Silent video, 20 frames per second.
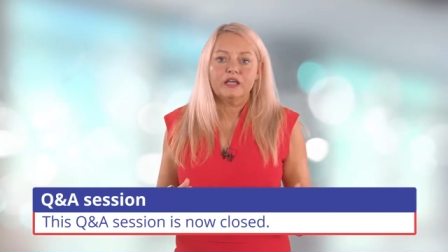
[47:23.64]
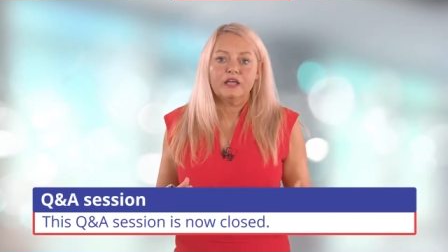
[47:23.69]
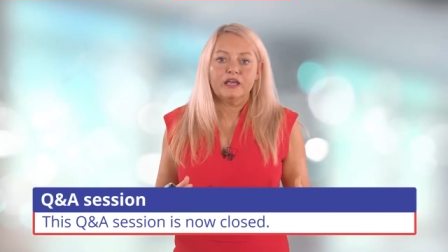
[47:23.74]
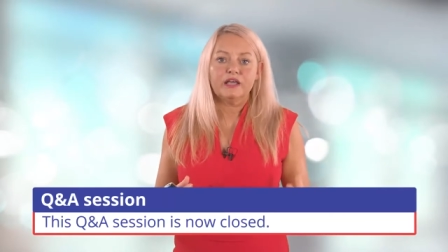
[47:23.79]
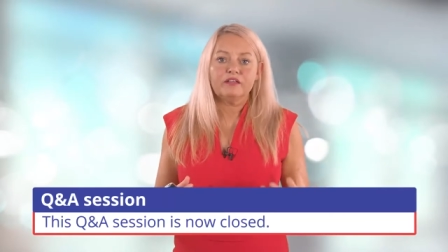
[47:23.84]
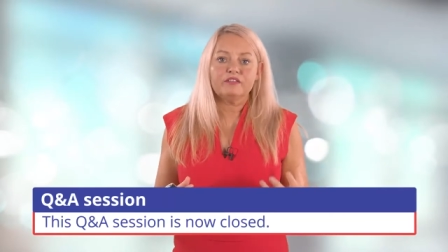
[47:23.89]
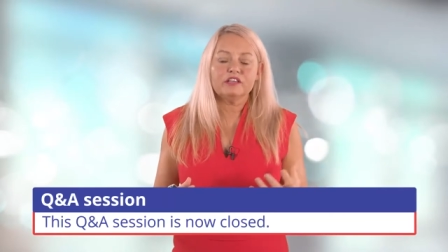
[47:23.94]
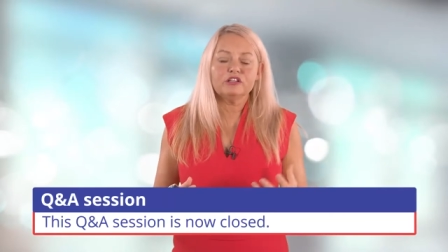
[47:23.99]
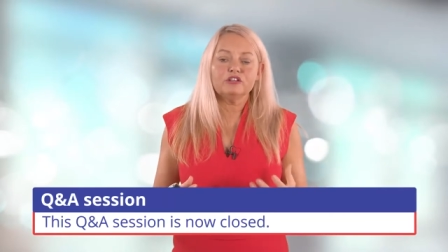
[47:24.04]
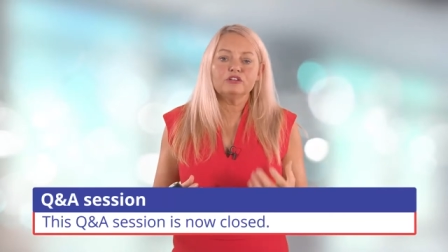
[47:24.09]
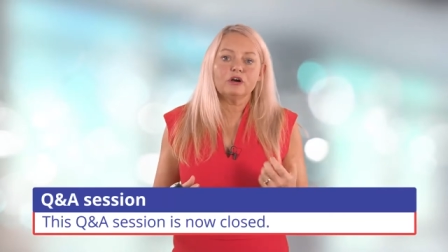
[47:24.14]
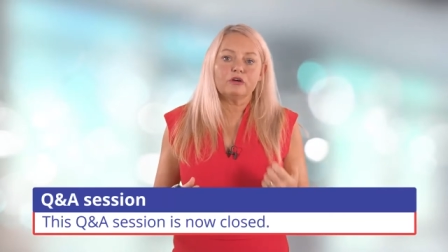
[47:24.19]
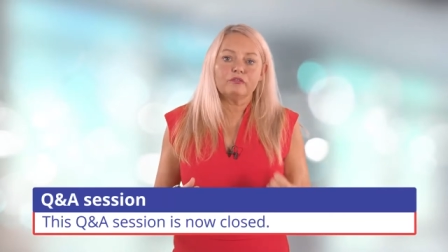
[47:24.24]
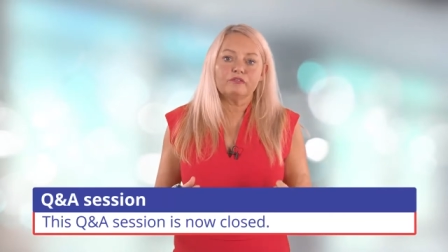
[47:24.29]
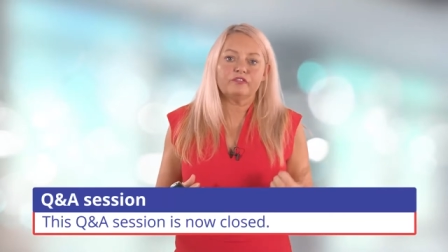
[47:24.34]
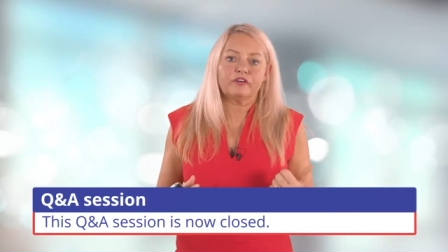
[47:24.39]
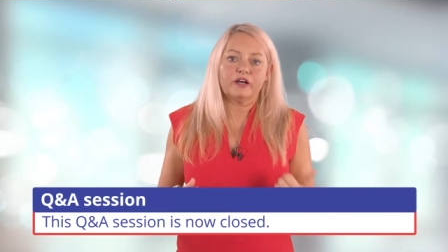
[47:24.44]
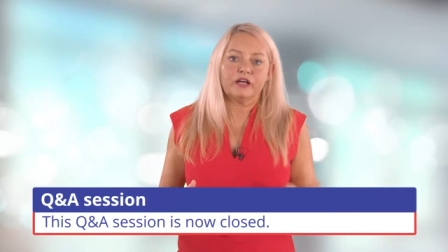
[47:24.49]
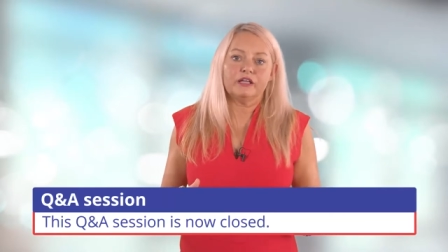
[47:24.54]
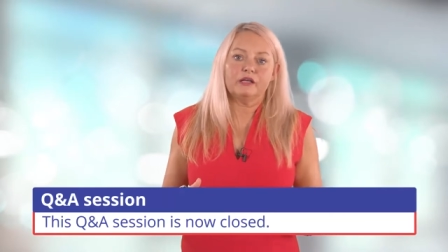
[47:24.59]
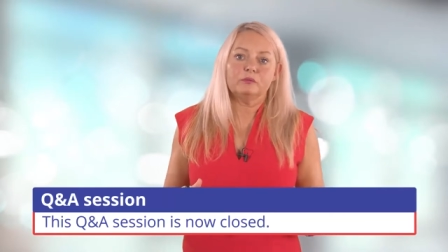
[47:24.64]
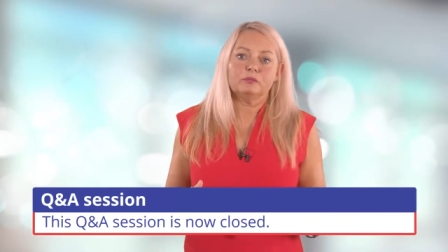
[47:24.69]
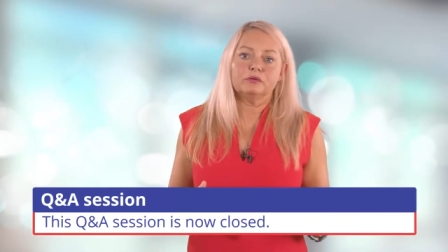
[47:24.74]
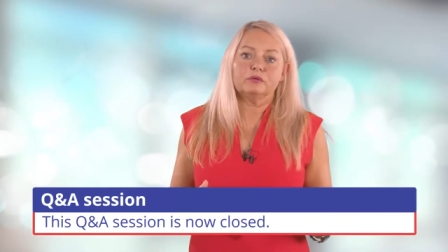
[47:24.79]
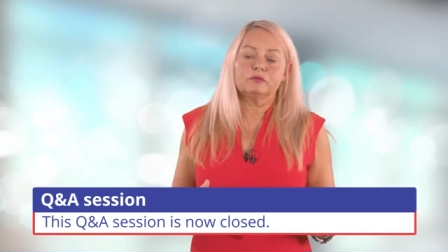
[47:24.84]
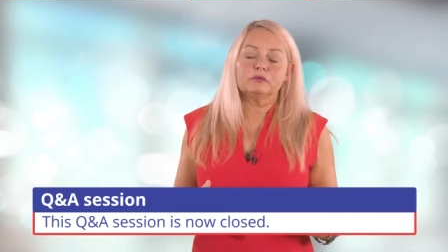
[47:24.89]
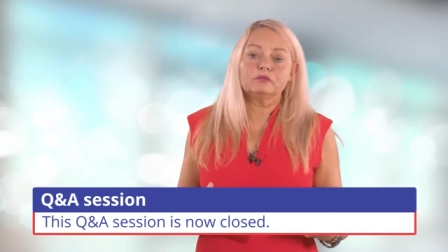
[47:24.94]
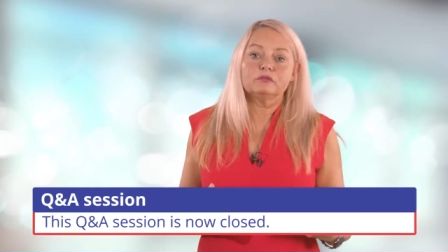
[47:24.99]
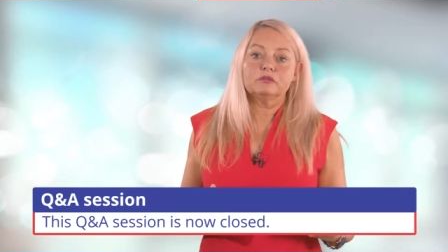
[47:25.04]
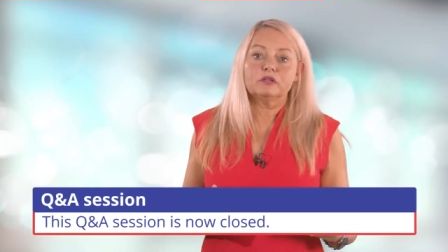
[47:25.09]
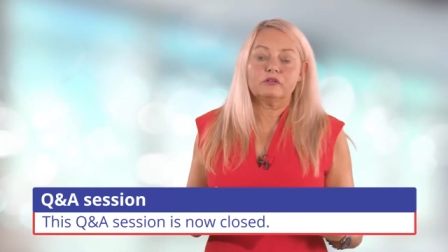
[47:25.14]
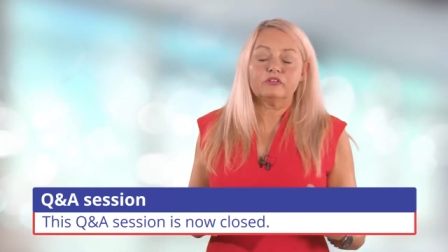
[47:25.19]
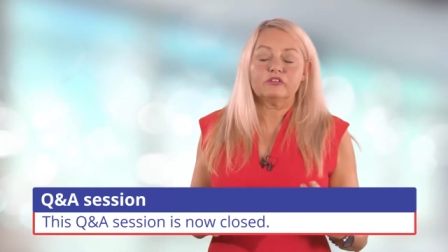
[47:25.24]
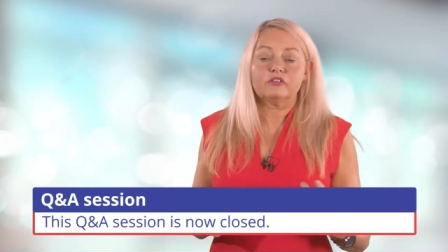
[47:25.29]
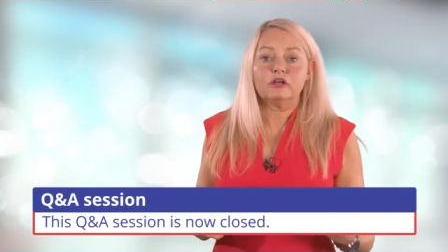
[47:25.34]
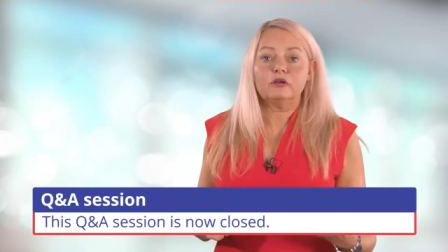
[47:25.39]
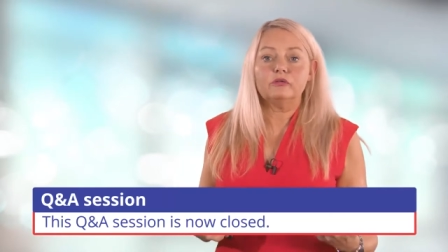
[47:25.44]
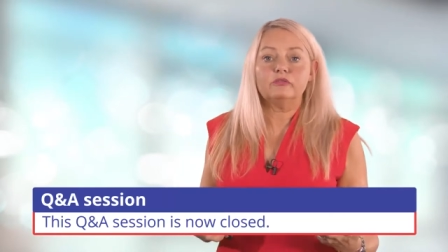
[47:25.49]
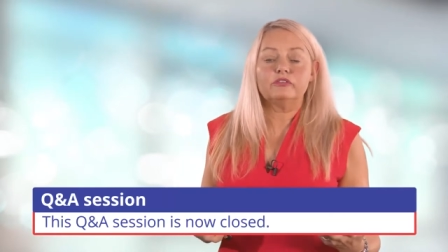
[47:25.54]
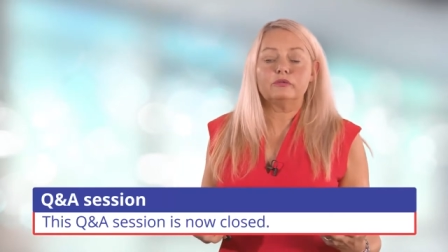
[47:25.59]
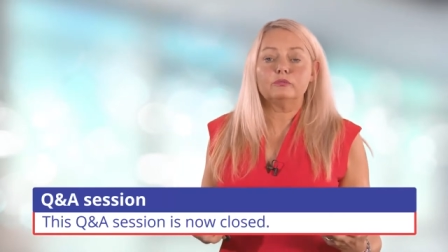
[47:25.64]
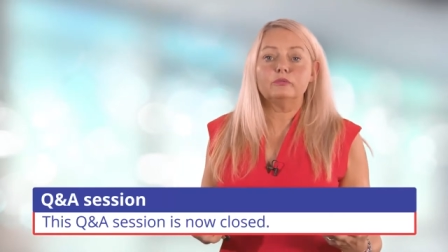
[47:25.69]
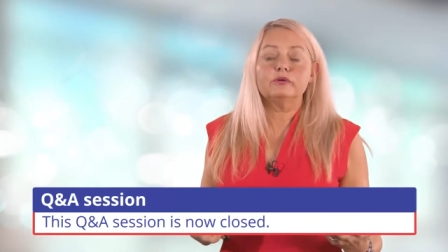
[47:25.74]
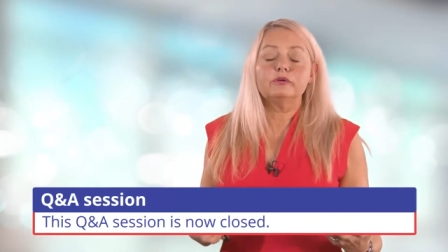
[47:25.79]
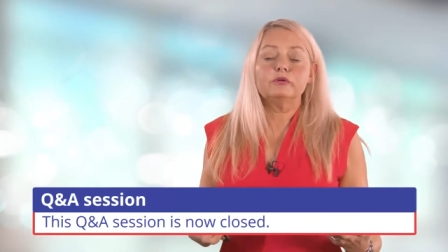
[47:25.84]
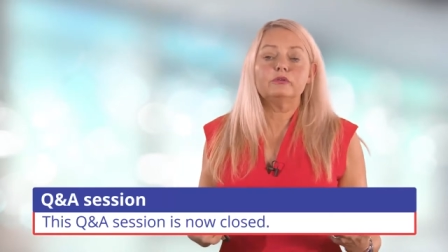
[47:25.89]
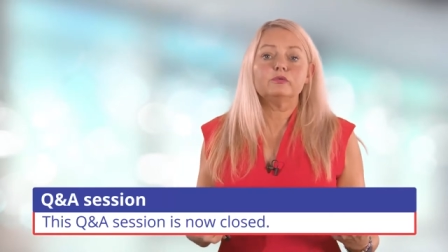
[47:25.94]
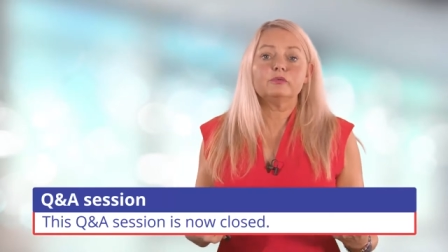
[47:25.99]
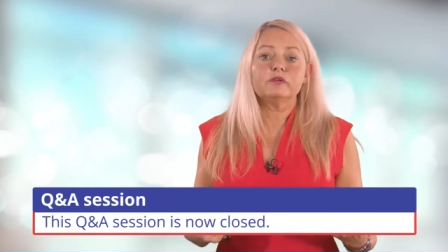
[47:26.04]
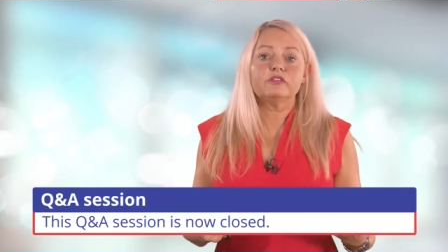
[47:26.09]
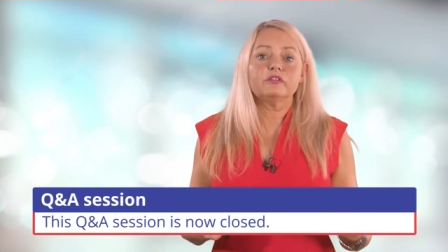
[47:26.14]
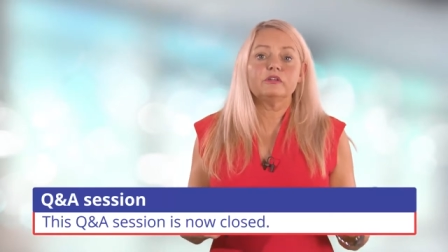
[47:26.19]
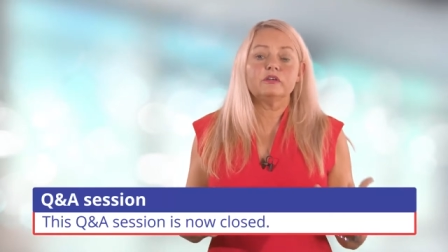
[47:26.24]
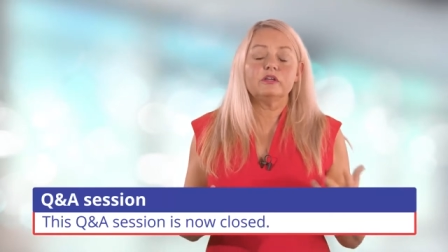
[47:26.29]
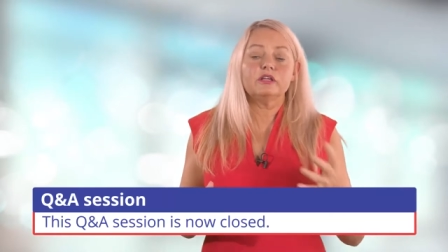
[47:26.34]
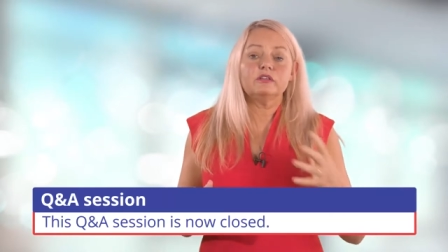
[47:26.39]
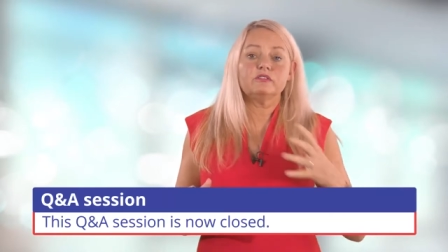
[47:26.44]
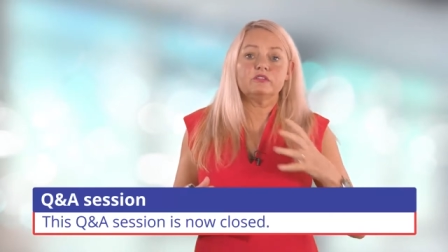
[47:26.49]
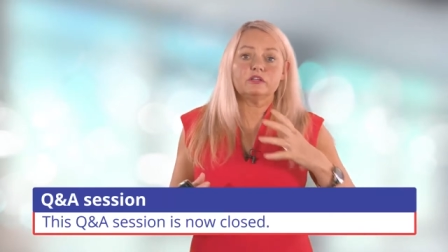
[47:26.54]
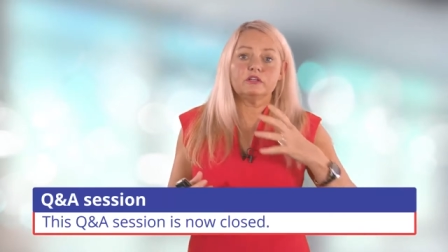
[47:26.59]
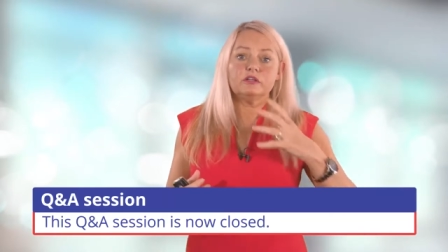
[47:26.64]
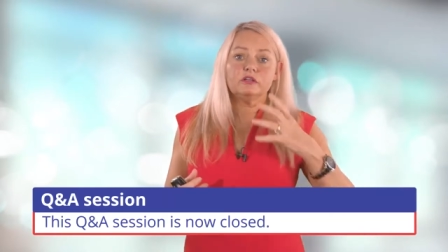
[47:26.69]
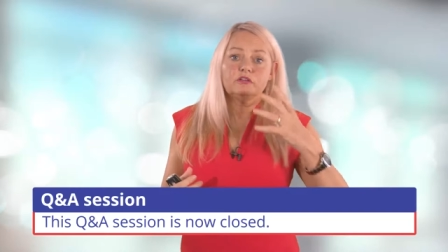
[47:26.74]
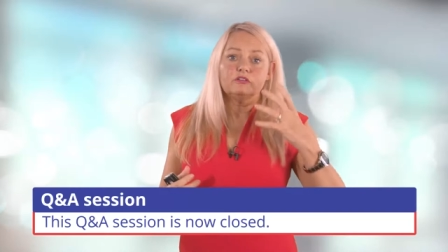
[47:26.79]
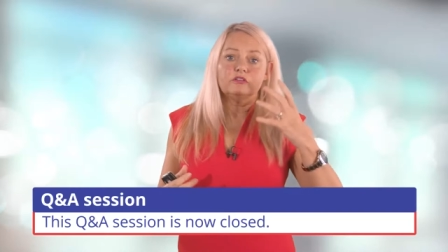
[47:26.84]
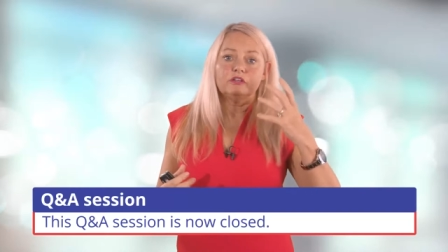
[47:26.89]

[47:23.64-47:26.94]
Is it non-viable? So the wound with the, the,